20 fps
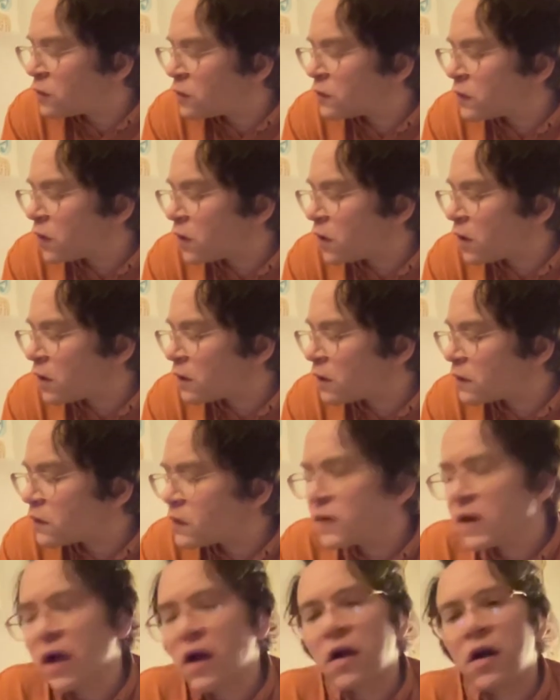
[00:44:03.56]
your talk,
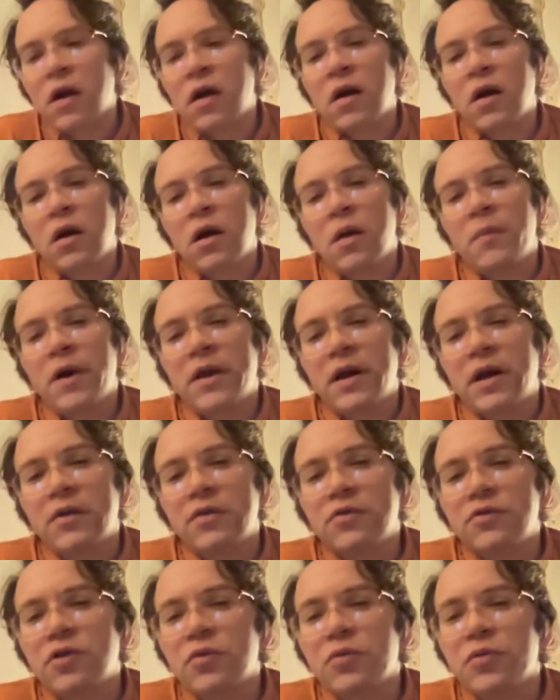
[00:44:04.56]
Sarah, about how
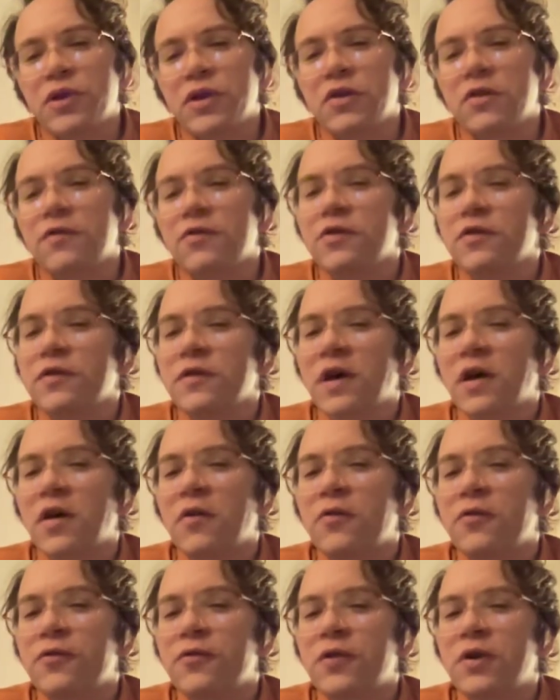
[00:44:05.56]
you don't think of
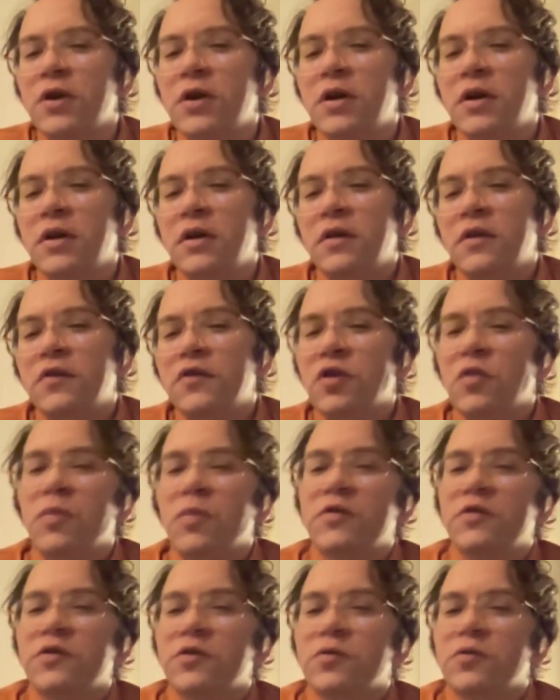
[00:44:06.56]
yourself so
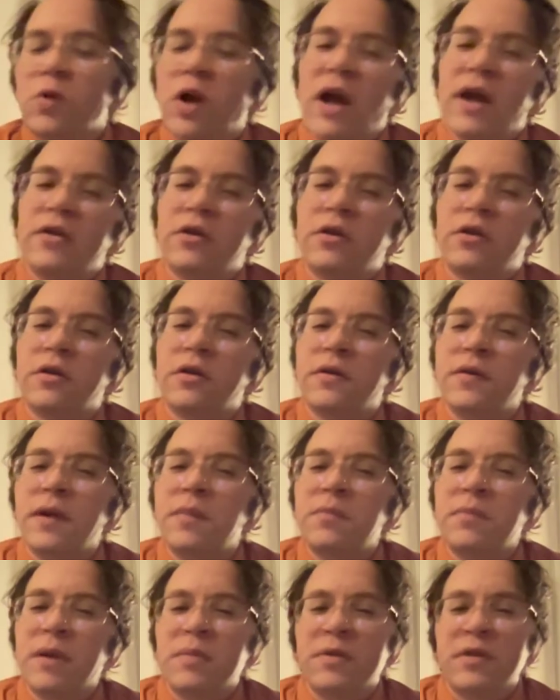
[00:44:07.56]
much as a writer, and
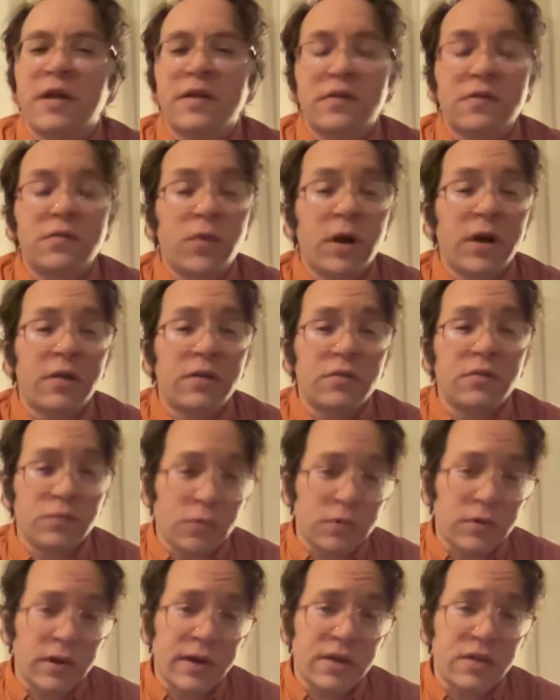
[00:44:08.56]
that maybe that's why,
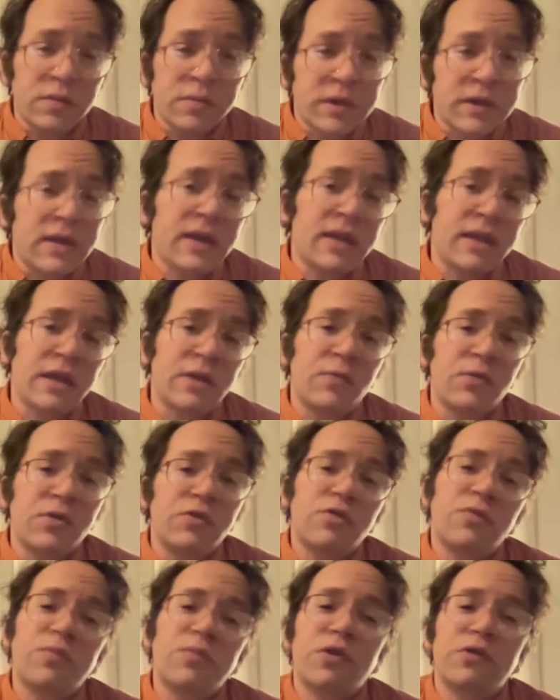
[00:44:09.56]
like in the beginning when
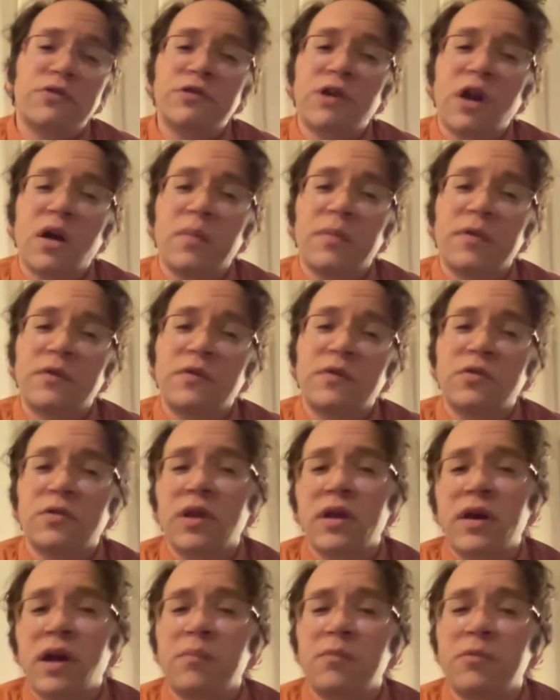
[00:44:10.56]
you approach comics, you
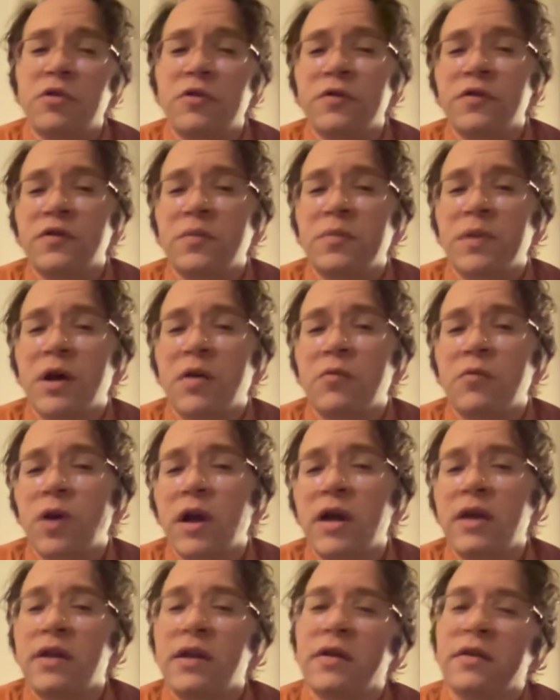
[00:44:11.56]
were like, I'm nervous about
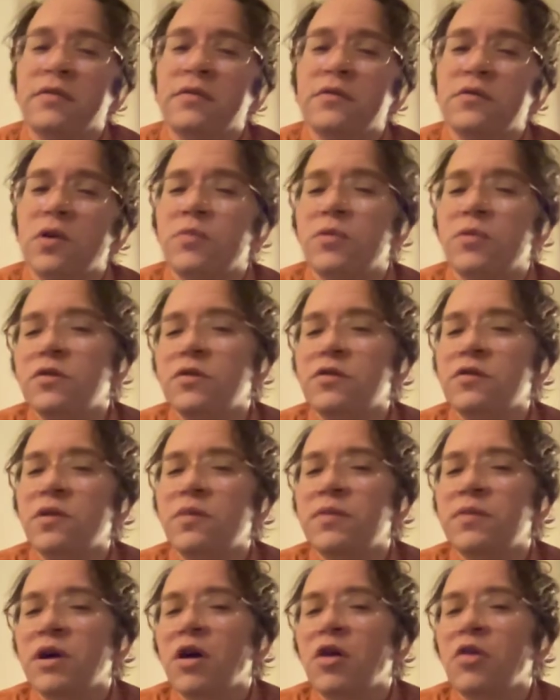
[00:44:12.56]
writing, so I'm going to do
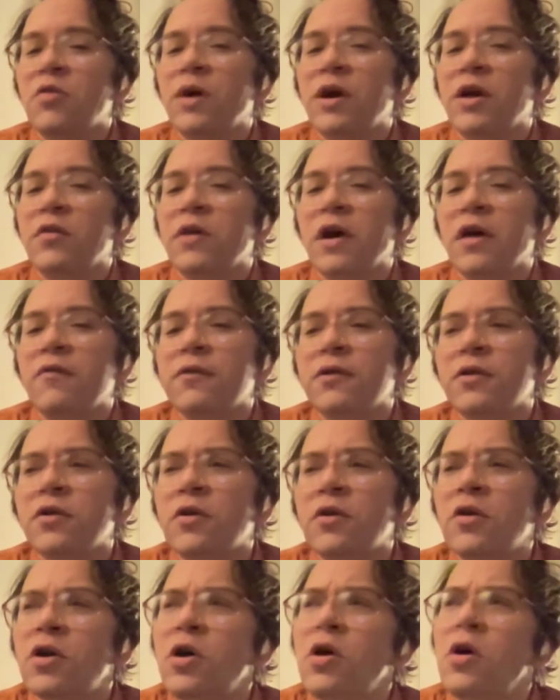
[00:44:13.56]
something
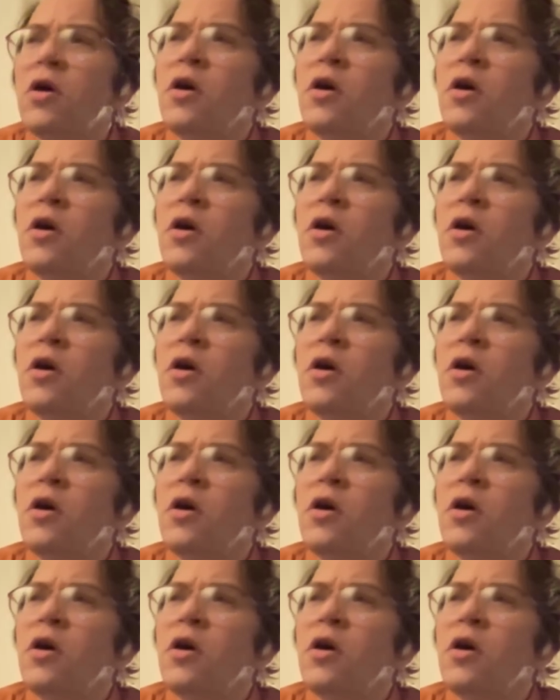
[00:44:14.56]
autobiographical.